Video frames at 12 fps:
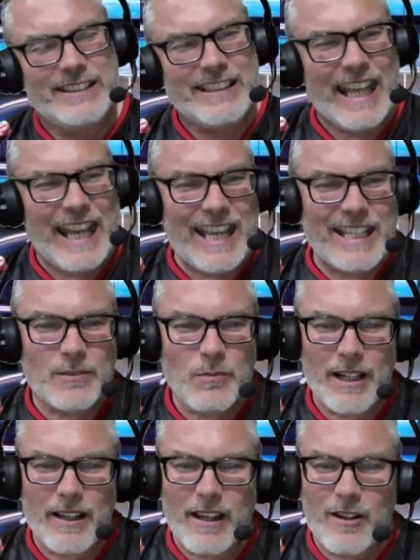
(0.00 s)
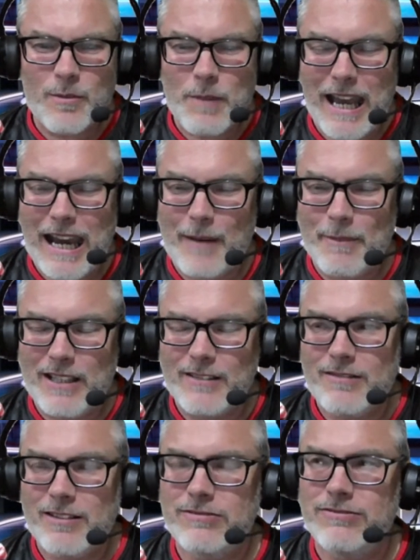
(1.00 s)
Yeah, it's one of those, Pat. I
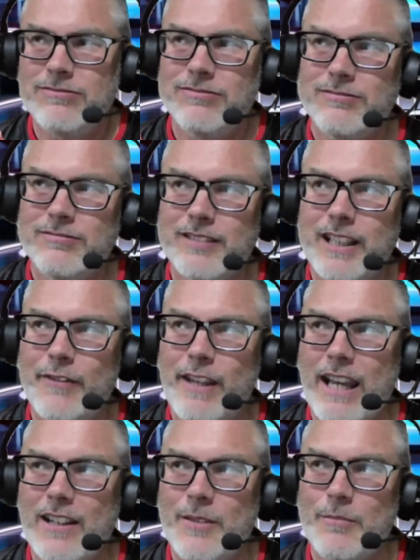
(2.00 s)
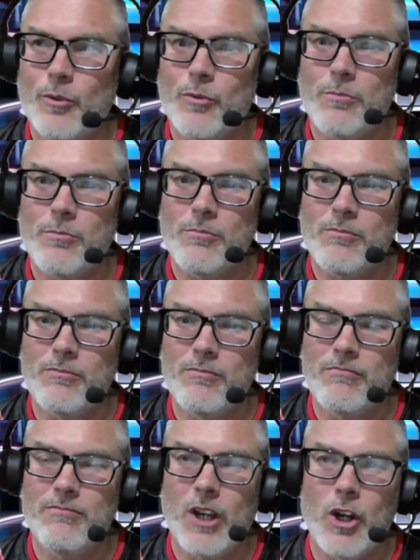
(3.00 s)
mean, if he hadn't brought
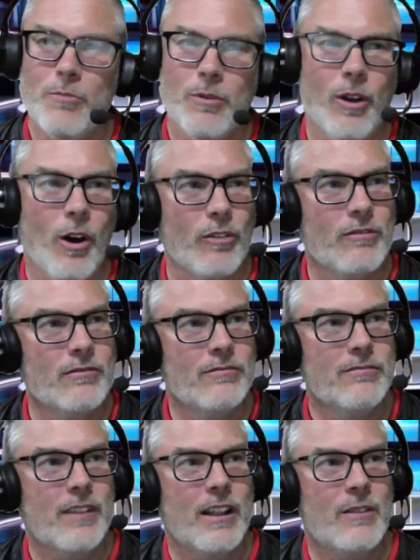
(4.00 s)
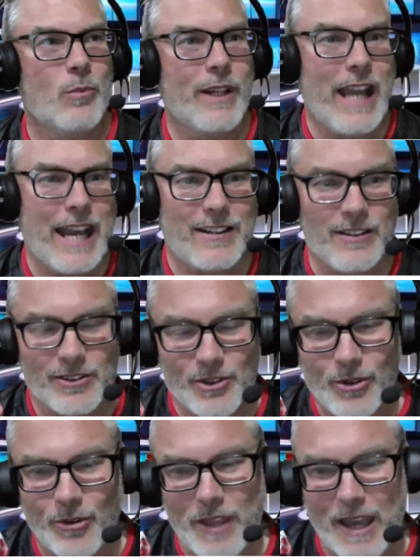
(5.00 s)
Noble on and we hadn't
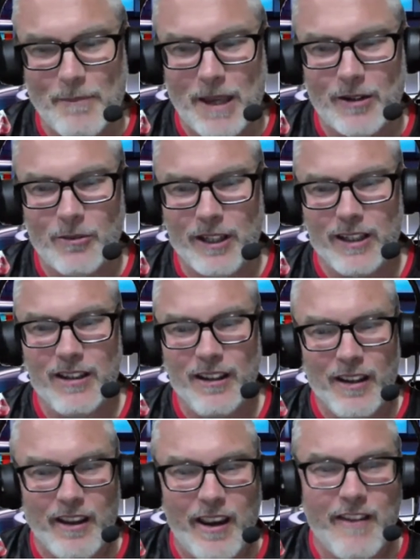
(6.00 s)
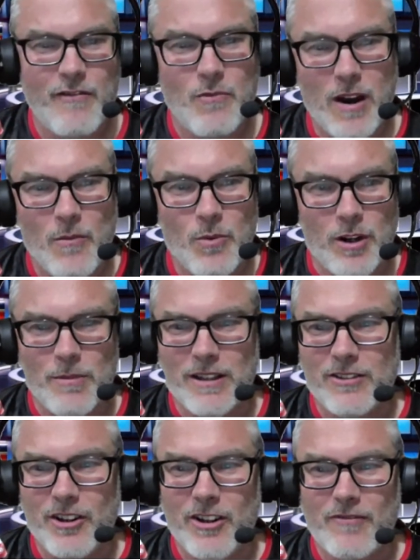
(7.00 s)
scored that penalty, everyone would have
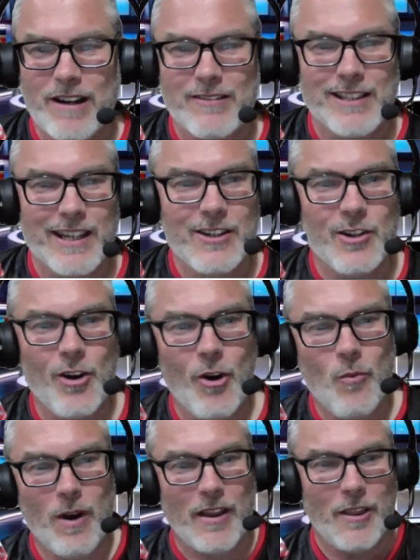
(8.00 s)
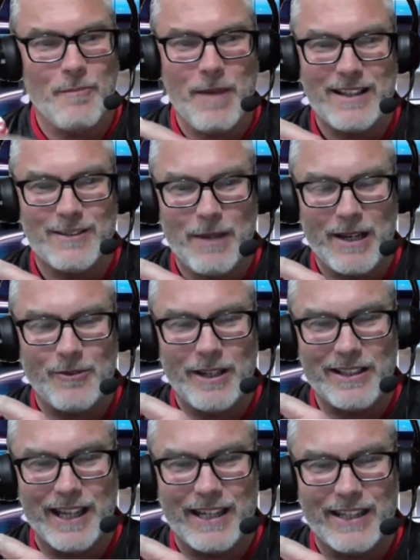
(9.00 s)
been turning around saying, you've got one of the best
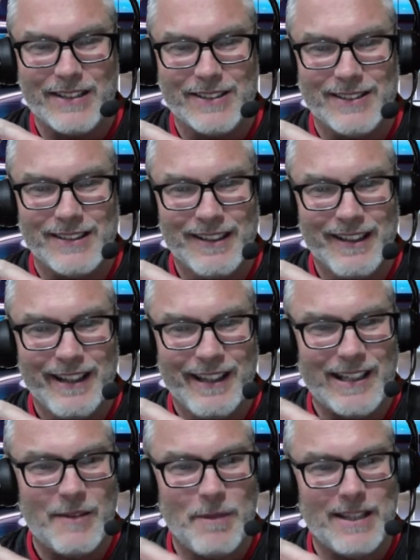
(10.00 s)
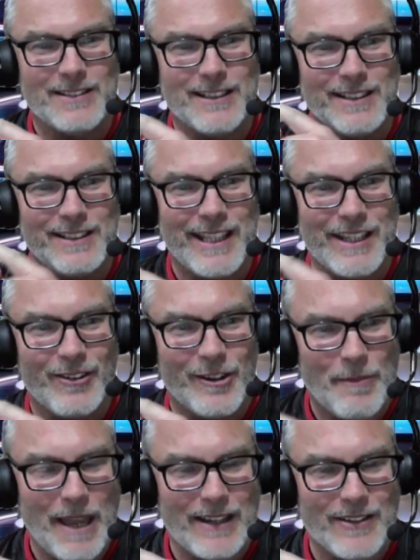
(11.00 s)
penalty takers in the business sitting on
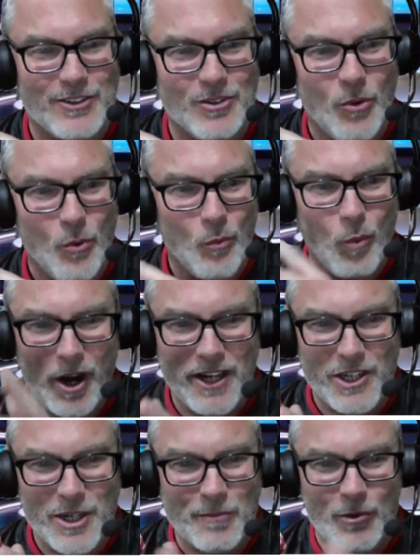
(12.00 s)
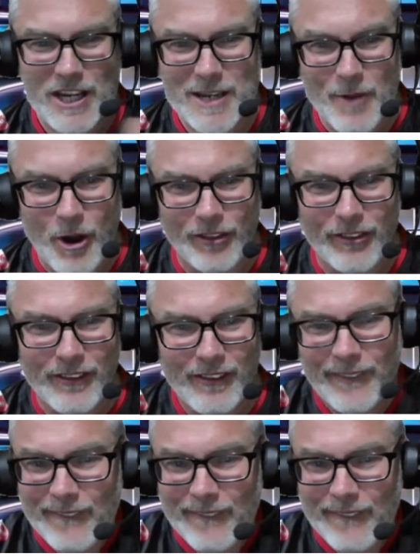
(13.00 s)
the bench. Why didn't you bring him on?